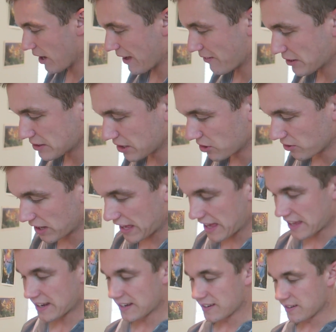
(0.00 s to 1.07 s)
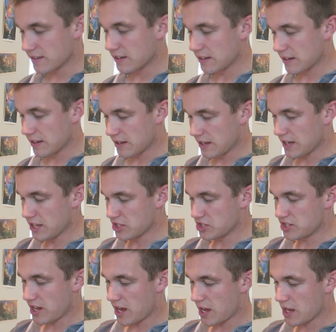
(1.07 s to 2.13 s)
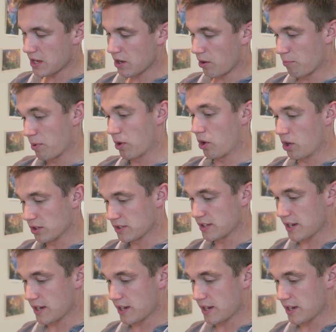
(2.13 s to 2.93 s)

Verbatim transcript: you'll have a little hint. Each day, but all